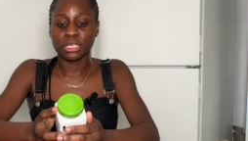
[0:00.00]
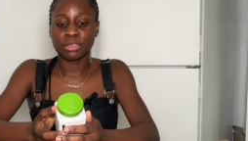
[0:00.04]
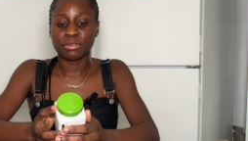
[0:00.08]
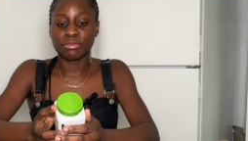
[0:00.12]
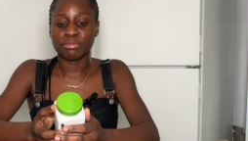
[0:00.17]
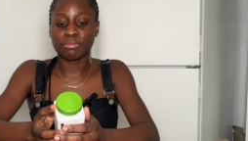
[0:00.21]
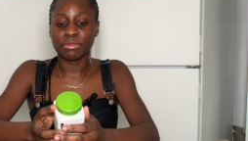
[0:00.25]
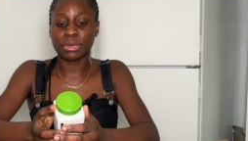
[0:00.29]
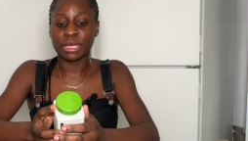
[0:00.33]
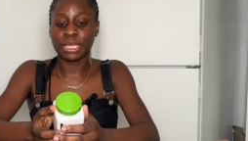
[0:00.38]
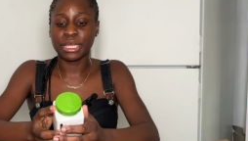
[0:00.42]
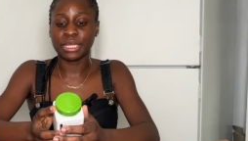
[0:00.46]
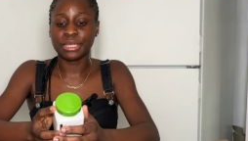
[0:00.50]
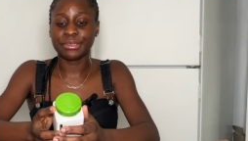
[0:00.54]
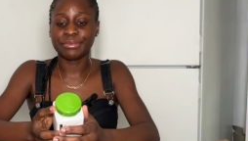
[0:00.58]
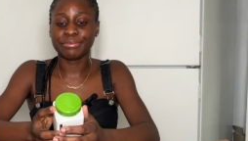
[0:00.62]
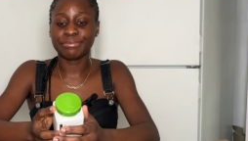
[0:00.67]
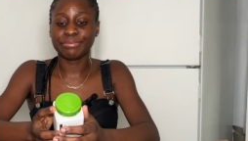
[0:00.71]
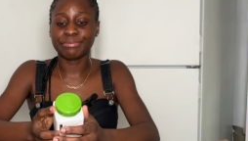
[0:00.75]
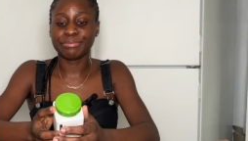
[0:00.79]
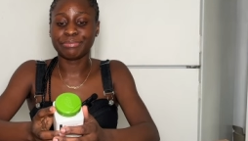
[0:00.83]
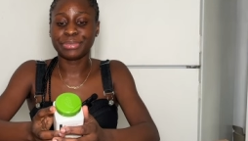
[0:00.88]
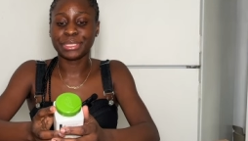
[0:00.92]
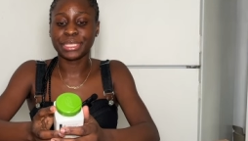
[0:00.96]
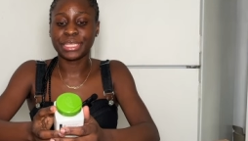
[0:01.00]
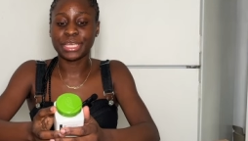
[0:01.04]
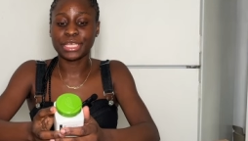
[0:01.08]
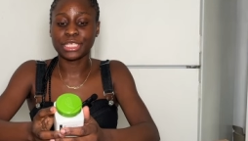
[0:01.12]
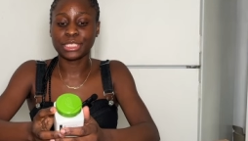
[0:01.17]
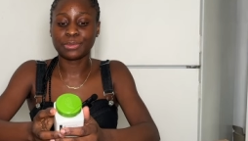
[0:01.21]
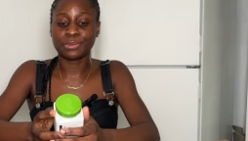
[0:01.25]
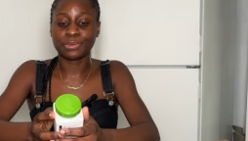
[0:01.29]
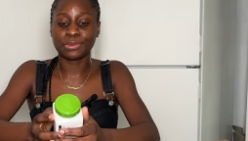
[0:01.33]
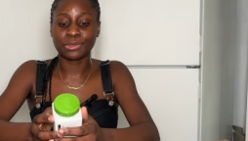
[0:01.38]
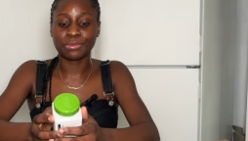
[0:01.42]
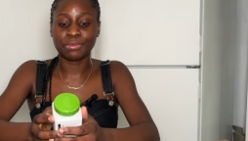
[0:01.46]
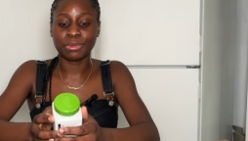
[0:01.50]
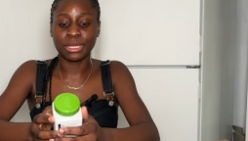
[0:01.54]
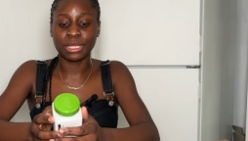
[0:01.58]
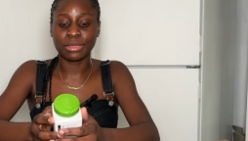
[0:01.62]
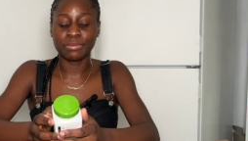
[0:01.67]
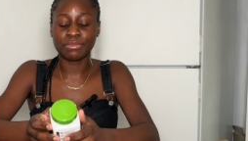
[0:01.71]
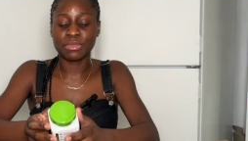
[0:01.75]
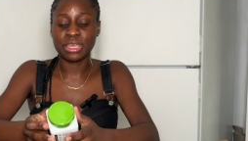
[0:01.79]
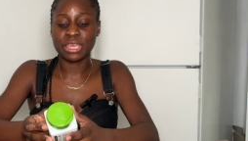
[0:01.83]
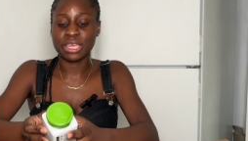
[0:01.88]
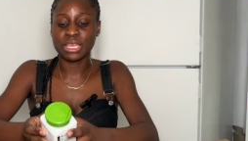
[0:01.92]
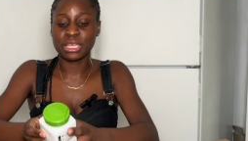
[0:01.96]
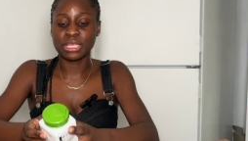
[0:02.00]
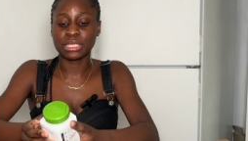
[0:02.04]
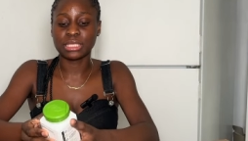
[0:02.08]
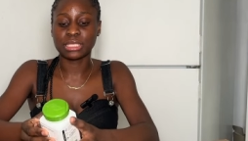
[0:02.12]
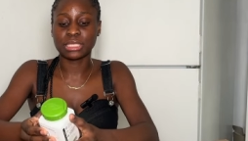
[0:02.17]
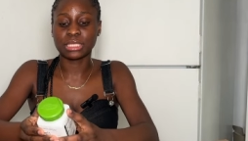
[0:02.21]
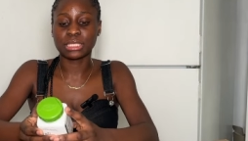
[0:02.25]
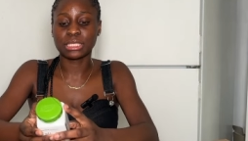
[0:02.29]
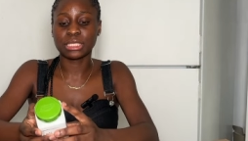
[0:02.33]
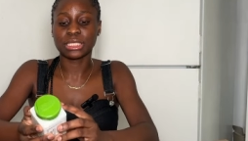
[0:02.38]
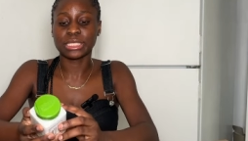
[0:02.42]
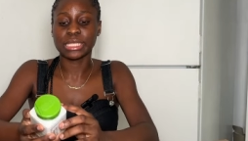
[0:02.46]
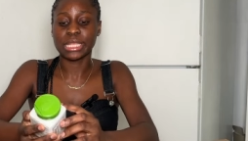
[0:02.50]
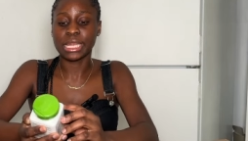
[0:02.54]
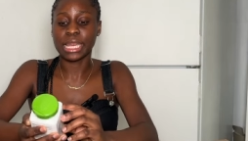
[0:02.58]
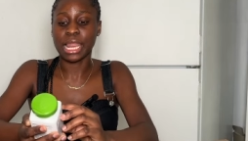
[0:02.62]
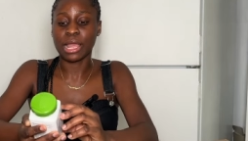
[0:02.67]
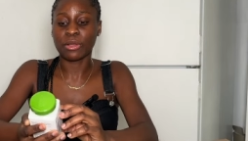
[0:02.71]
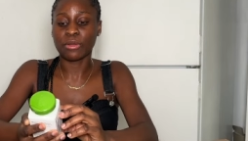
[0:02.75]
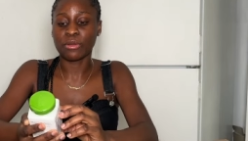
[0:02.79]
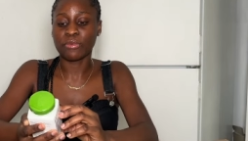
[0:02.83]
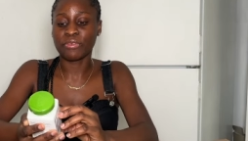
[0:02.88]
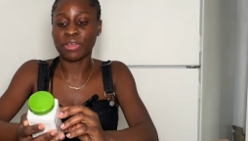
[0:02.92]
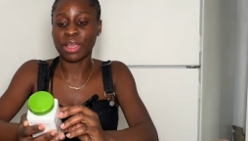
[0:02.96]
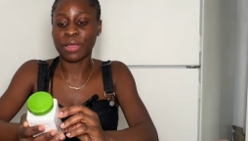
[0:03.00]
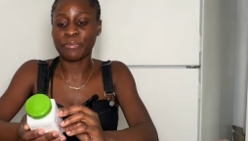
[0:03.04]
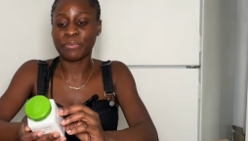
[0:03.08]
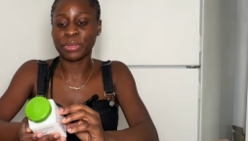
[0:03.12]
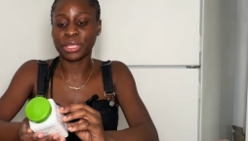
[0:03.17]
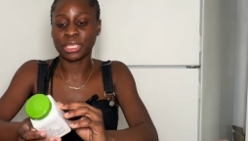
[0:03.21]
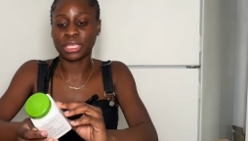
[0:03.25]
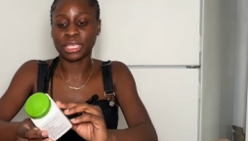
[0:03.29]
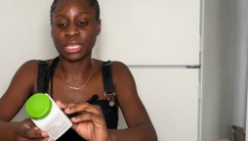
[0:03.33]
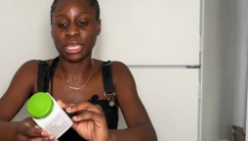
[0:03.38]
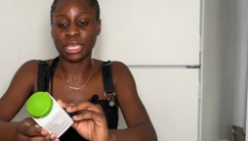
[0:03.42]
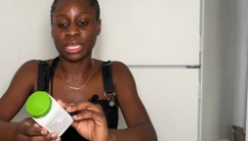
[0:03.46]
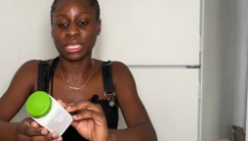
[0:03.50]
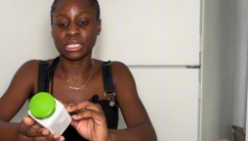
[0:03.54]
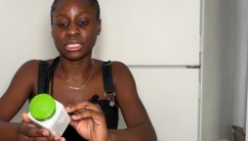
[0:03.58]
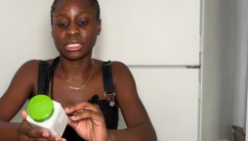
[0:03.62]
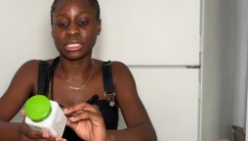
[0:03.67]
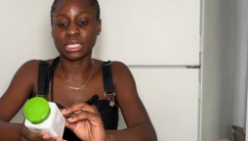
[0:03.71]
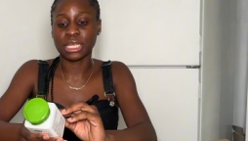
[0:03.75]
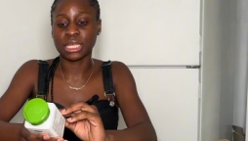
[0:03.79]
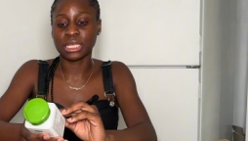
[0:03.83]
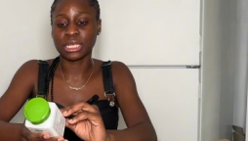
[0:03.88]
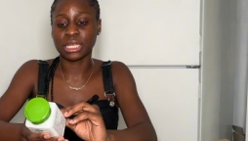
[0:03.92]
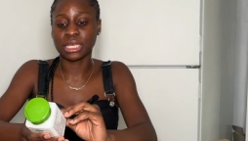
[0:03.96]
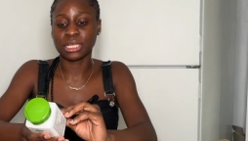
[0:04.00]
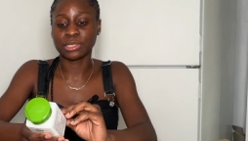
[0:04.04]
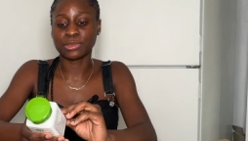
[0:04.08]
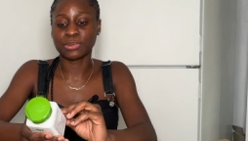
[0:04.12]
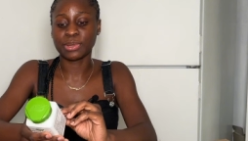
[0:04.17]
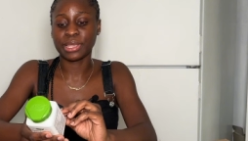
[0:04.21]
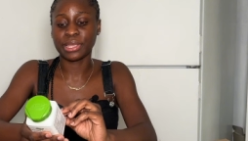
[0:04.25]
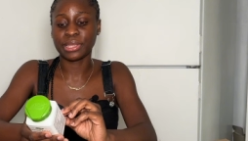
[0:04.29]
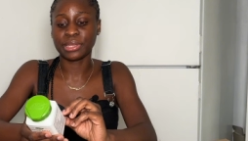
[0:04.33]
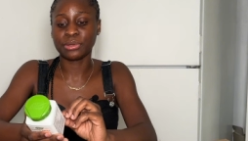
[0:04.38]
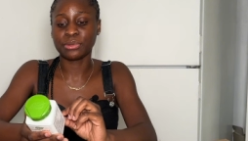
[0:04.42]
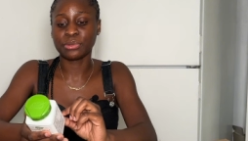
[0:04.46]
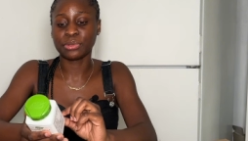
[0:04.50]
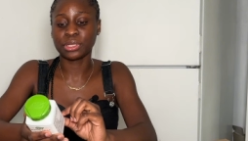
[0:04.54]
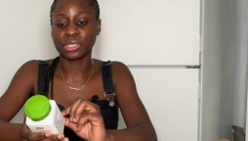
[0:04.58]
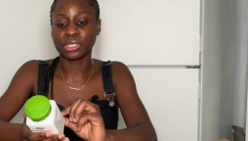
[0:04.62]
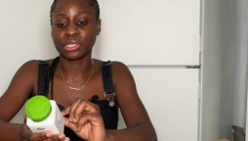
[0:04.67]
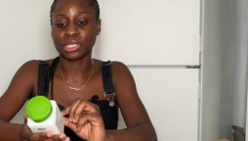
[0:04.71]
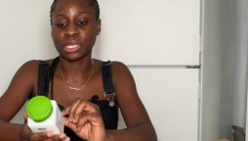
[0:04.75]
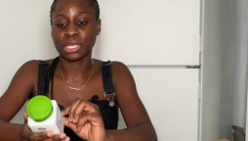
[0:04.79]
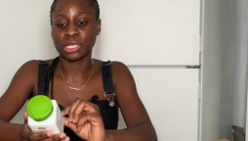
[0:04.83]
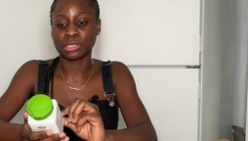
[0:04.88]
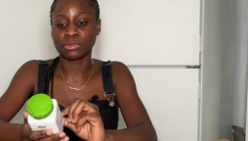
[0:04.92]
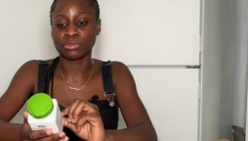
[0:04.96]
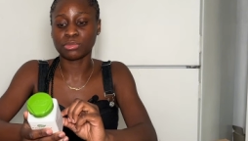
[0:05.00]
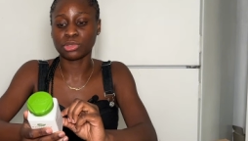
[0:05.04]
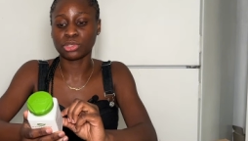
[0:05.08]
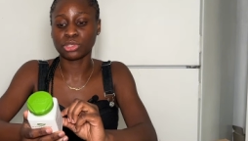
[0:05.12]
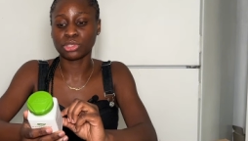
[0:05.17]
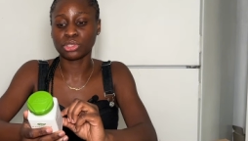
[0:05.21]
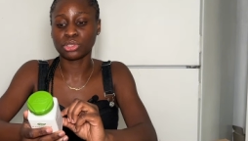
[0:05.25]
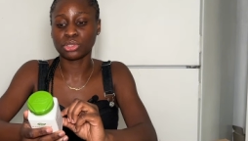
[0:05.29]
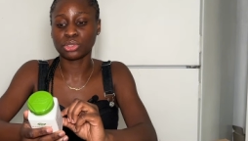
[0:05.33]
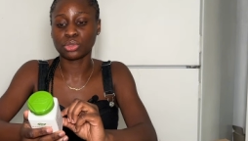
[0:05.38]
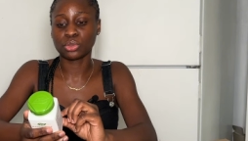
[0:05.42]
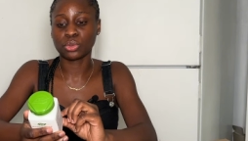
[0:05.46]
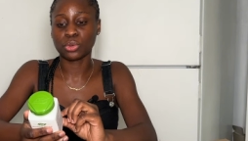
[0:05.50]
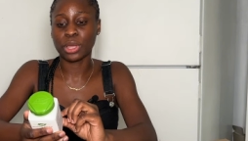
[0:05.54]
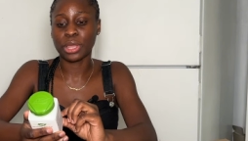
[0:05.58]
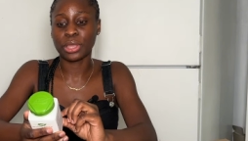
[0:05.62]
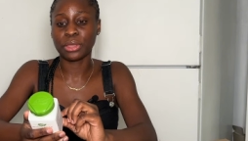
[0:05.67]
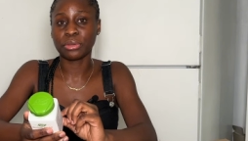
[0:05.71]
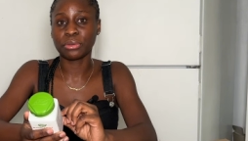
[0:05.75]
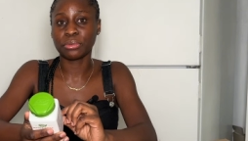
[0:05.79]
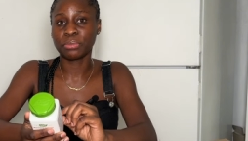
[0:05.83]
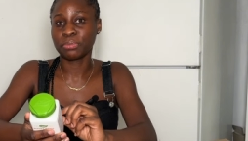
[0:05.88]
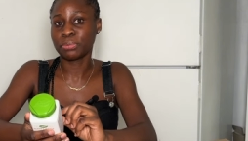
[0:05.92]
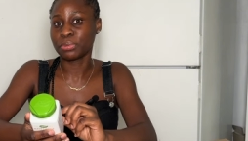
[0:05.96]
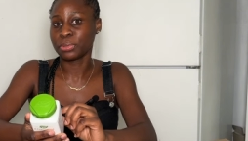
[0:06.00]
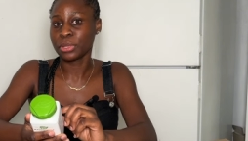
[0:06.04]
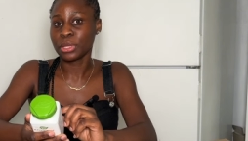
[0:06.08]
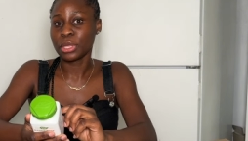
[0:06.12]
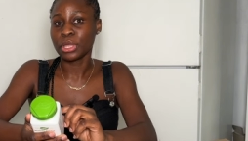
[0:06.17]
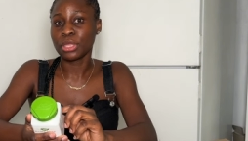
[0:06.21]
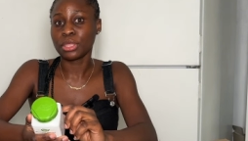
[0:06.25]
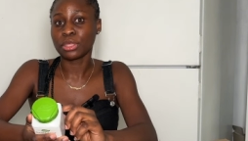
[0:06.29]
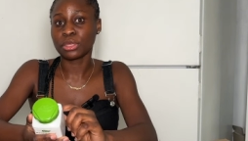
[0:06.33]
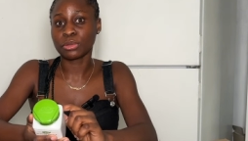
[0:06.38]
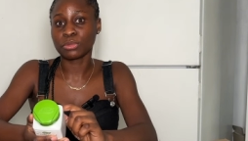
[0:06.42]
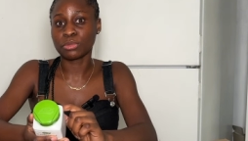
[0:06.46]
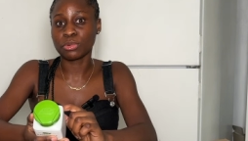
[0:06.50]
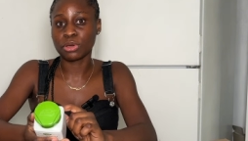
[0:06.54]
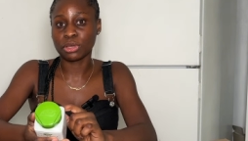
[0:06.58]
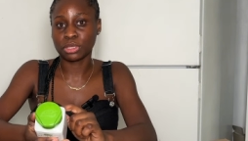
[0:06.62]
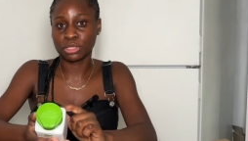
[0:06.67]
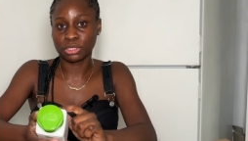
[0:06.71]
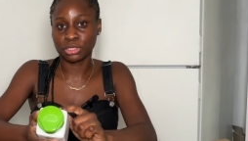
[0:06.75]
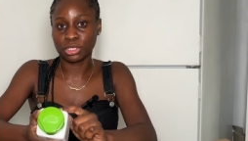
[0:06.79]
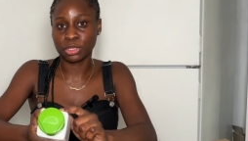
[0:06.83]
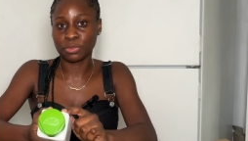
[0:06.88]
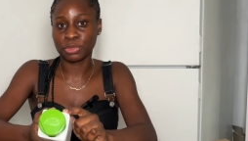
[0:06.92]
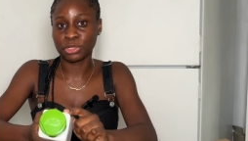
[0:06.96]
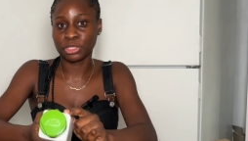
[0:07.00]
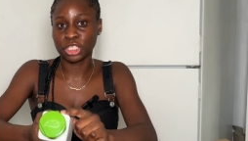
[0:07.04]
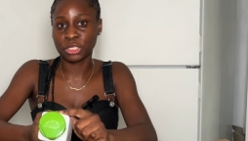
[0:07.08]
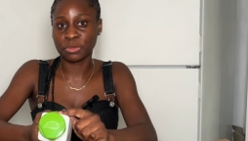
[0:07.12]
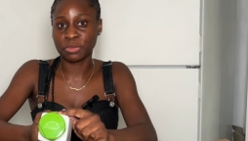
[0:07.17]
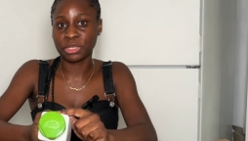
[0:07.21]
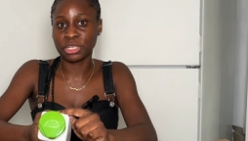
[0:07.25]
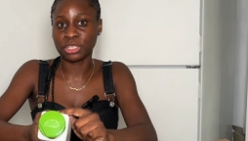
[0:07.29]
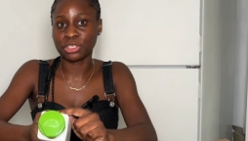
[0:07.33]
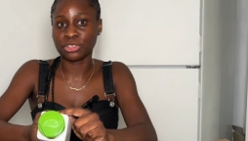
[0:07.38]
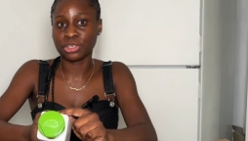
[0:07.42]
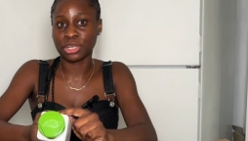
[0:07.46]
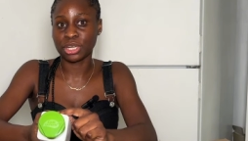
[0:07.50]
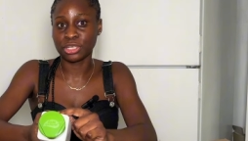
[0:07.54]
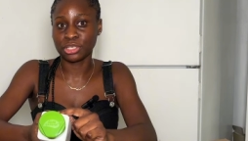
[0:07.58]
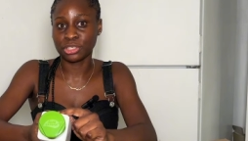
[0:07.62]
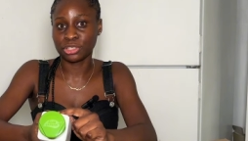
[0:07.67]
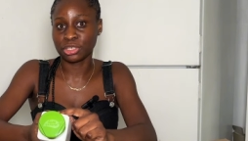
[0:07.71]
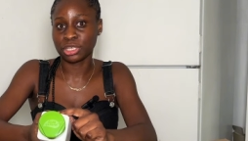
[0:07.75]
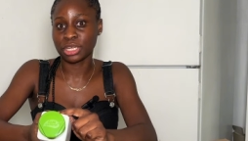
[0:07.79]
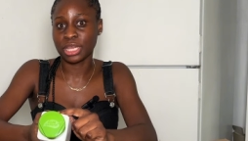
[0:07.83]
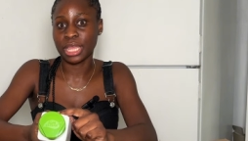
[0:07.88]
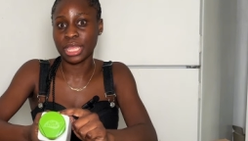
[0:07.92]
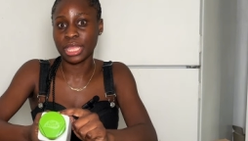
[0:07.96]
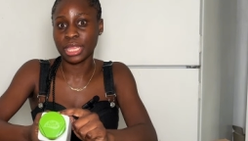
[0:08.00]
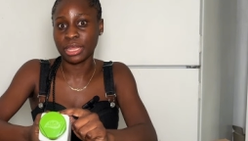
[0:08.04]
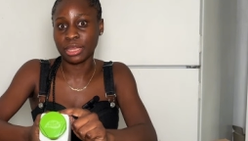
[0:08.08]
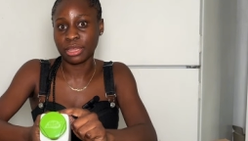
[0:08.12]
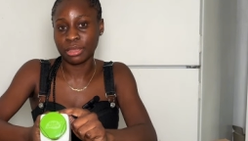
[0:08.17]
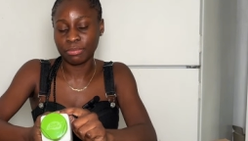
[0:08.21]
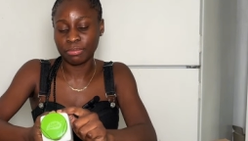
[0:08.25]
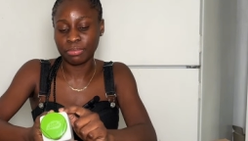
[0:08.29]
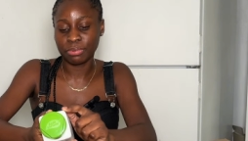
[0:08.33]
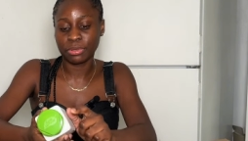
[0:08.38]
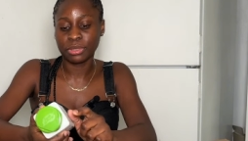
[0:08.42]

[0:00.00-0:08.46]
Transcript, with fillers: my biggest problem is lack of appetite and that's why I don't eat as much so I hope it works it's supposed to be a traditional head